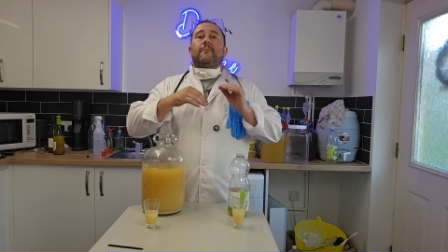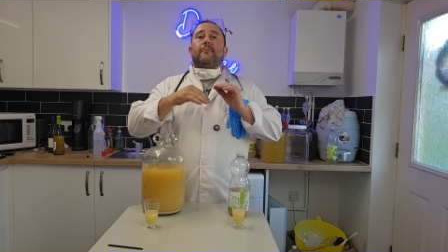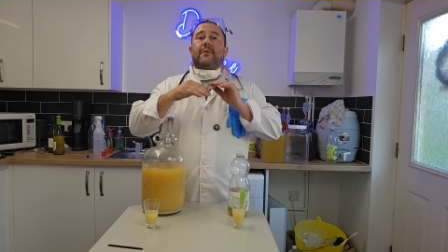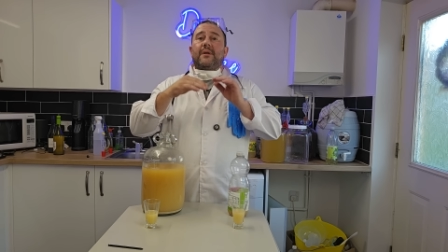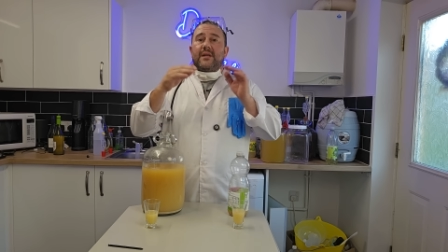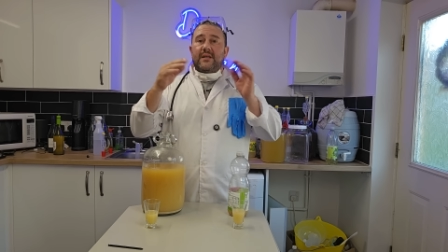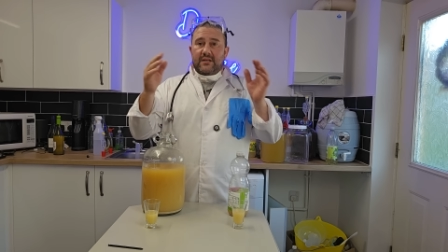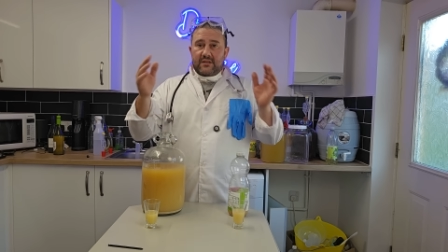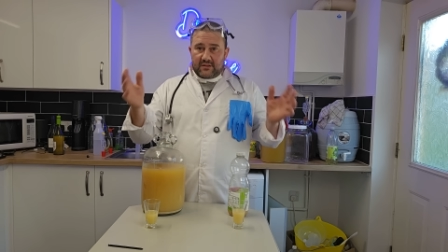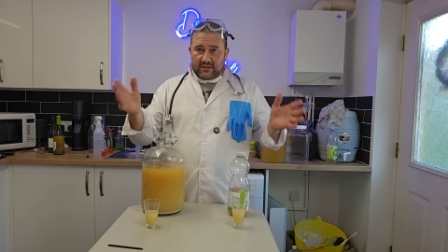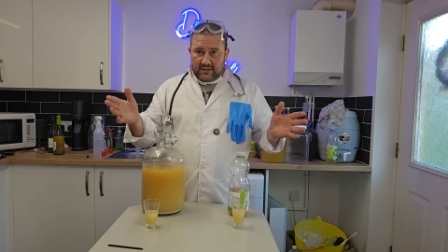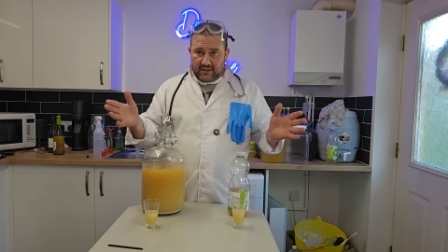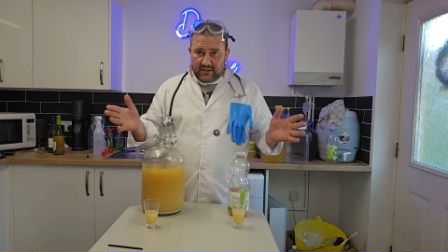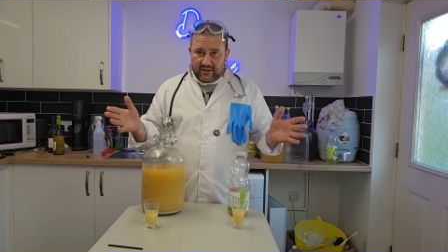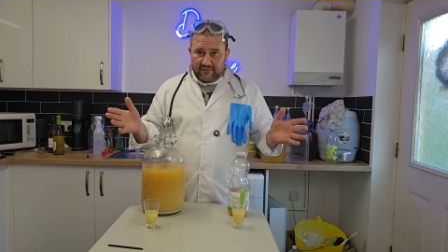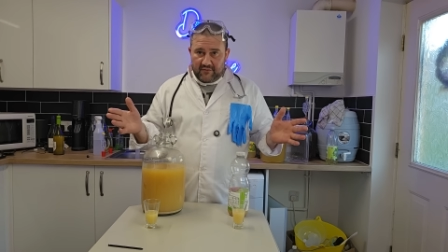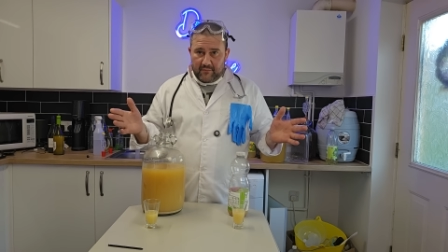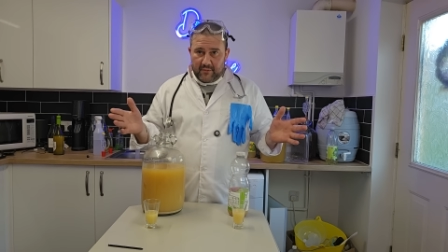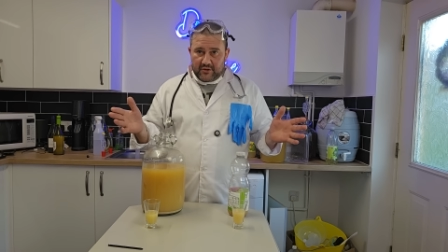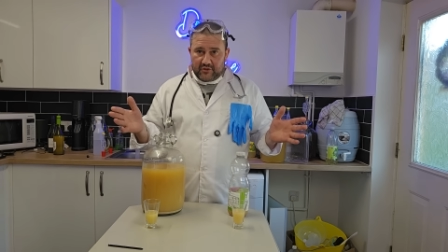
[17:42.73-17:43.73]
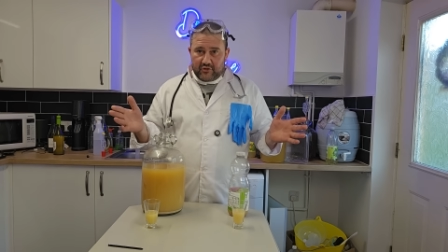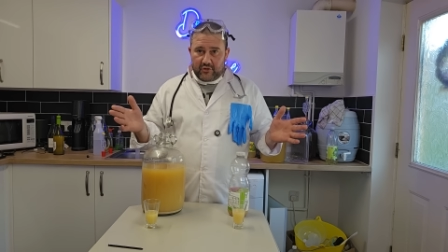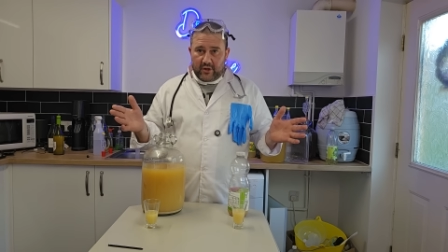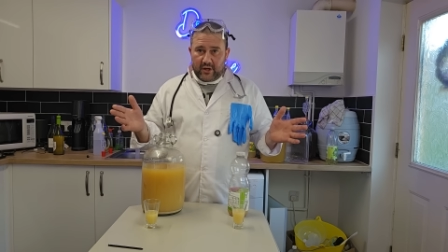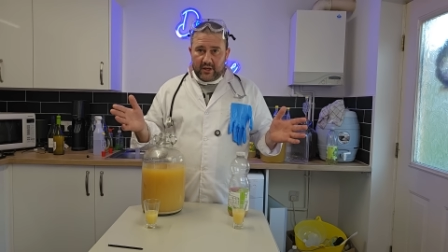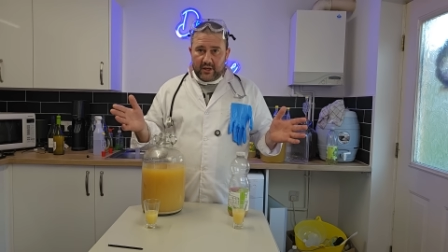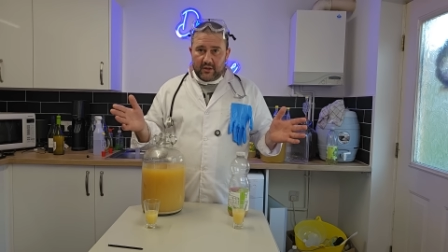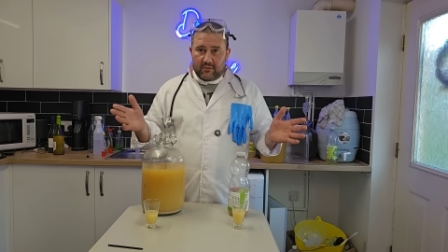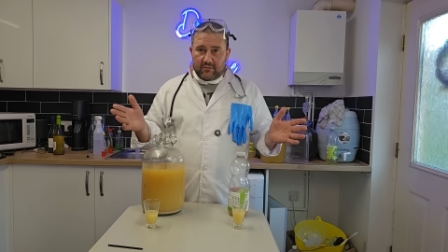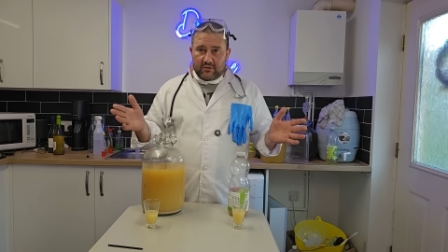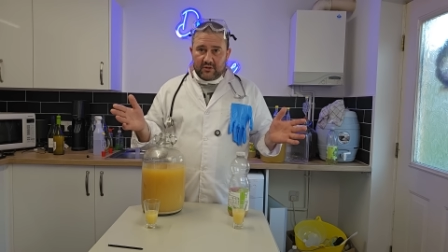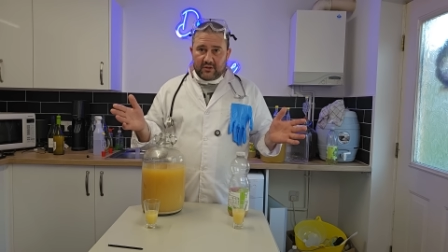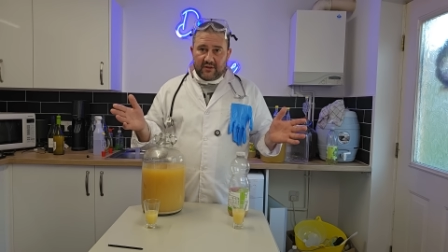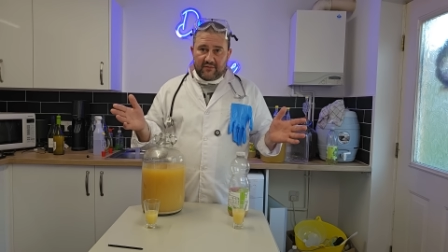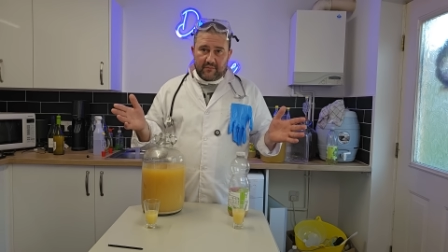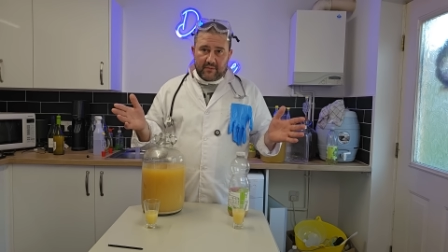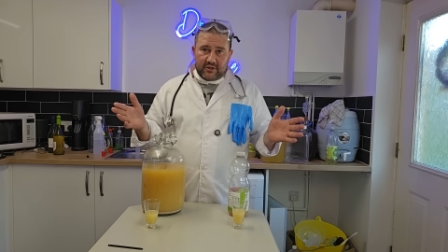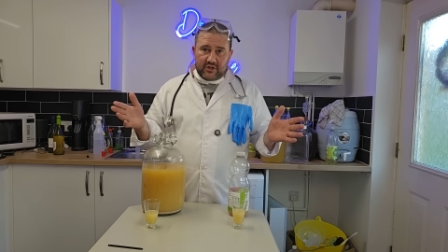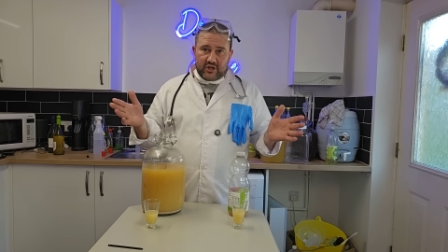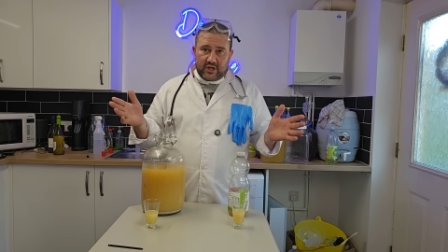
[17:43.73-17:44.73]
Please give him a try out,
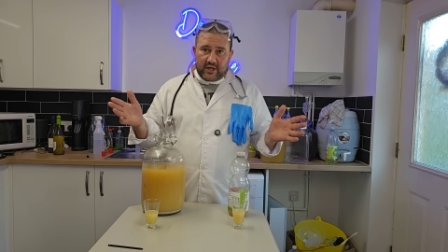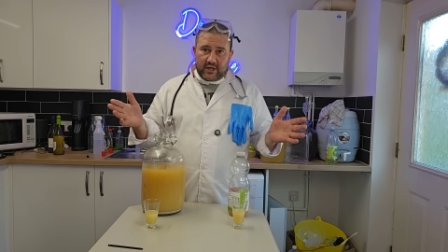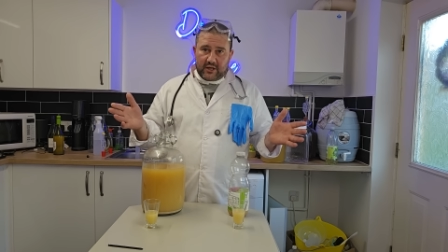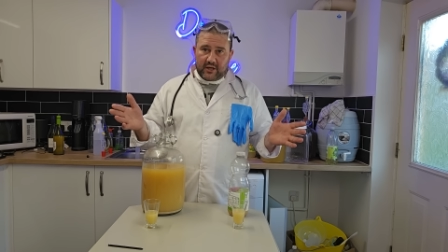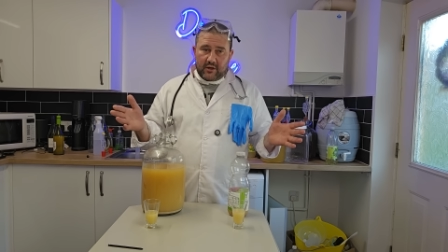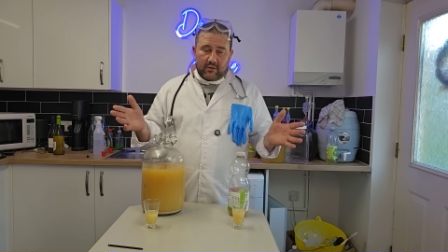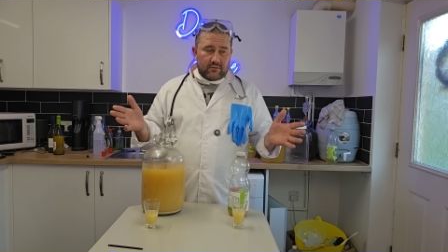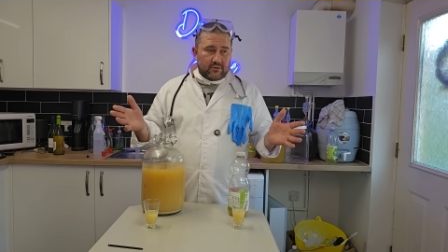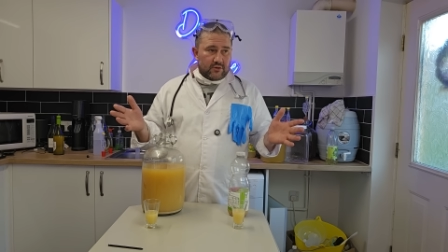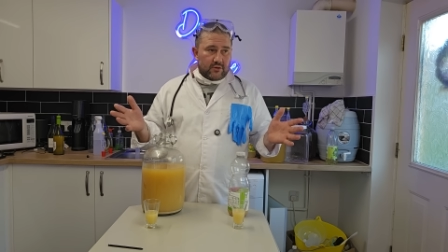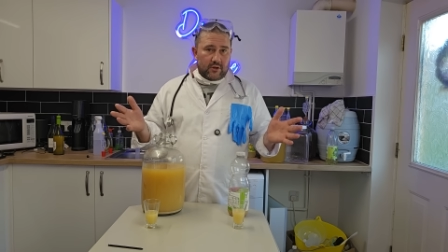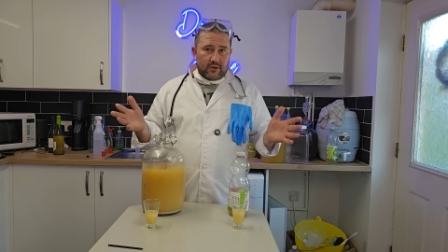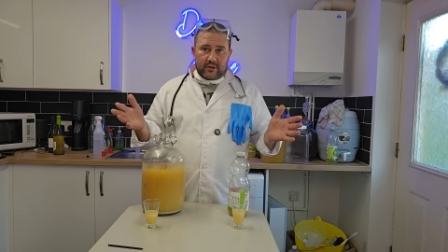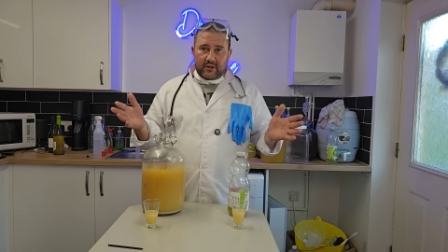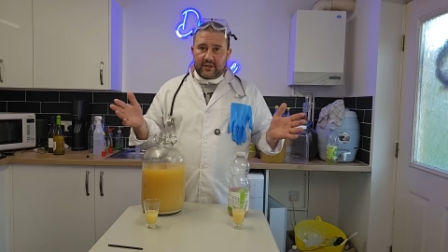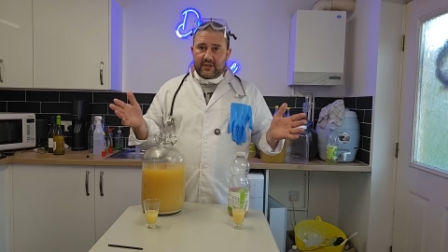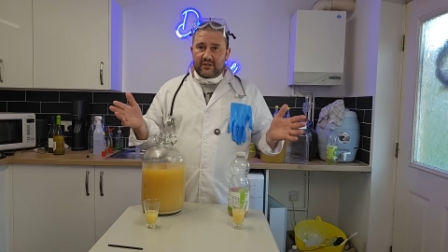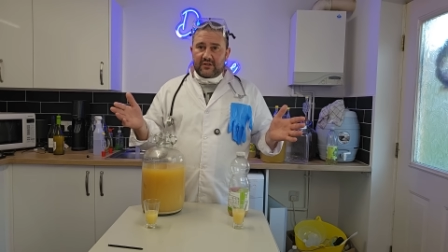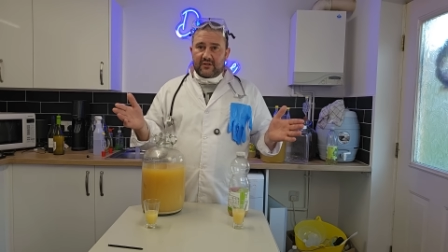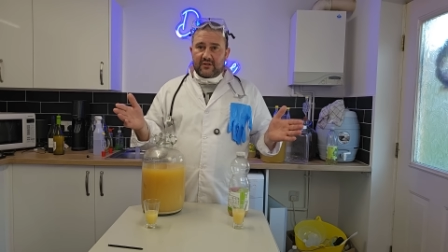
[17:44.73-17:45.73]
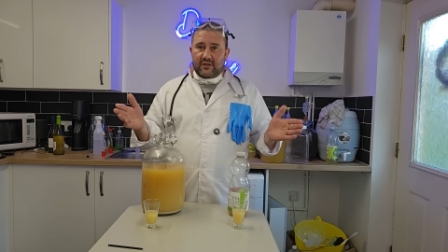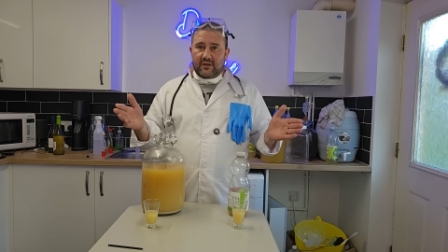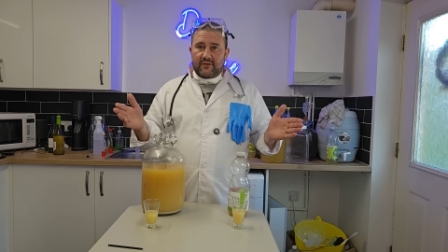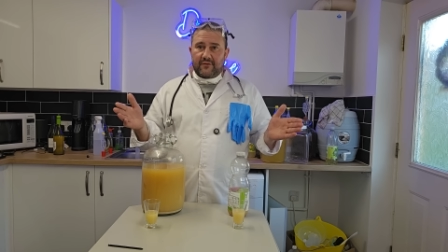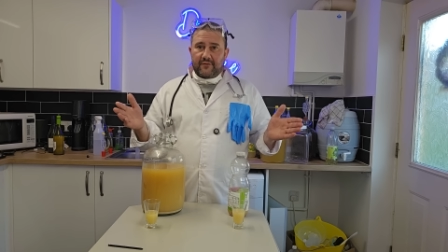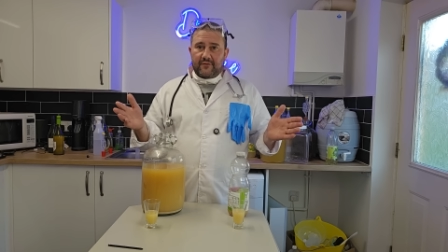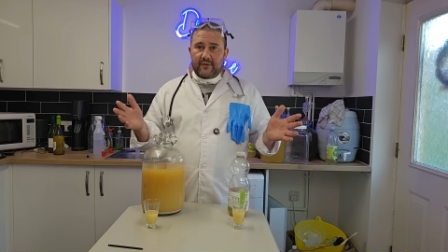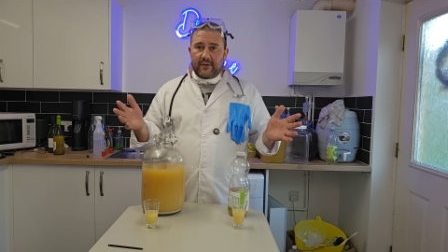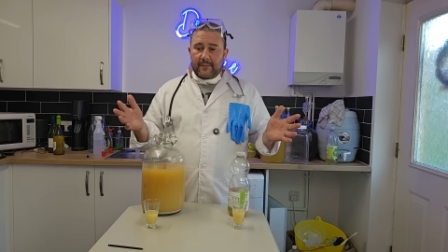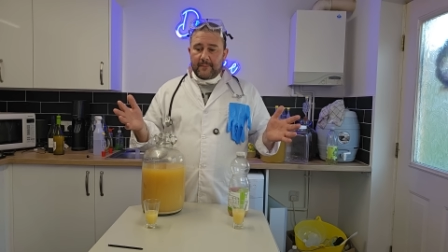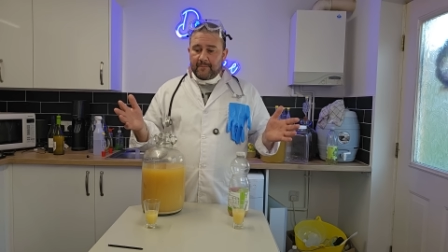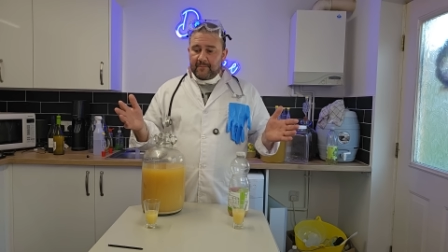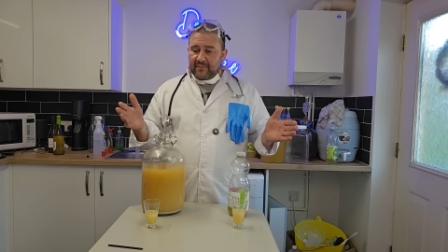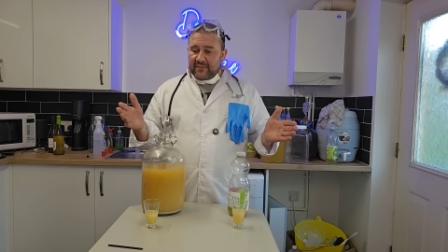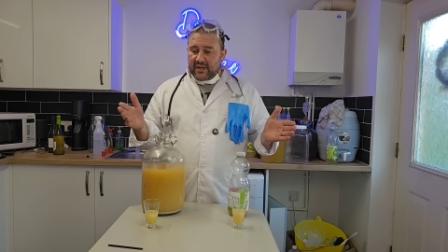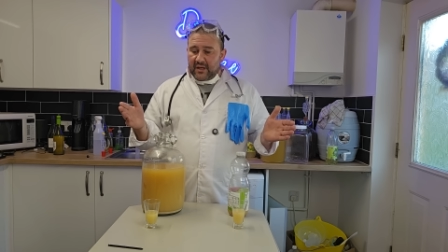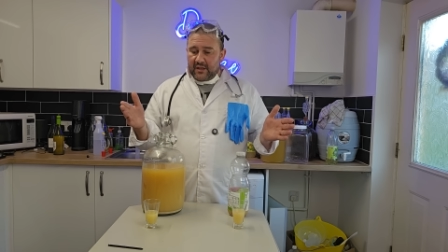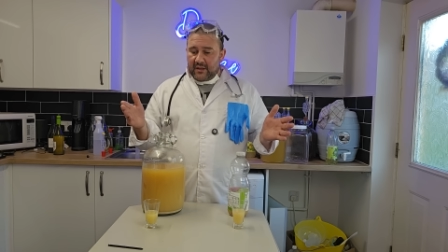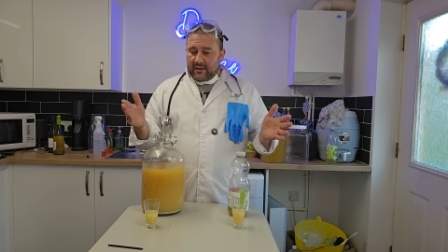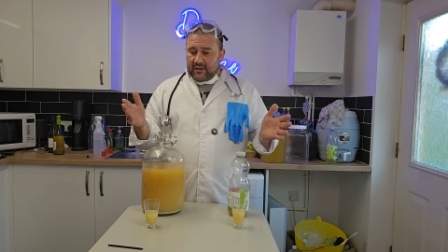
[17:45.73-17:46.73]
give him a check out, look at his
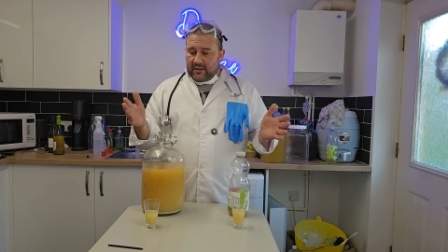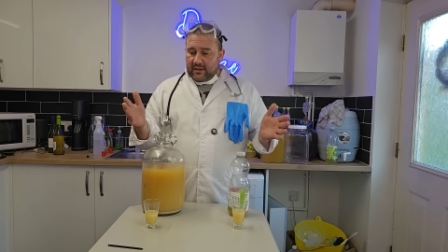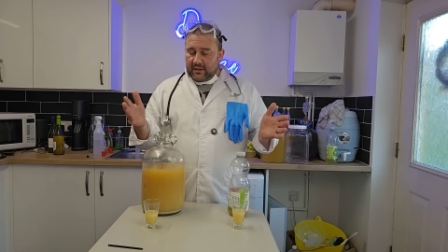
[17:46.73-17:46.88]
stuff.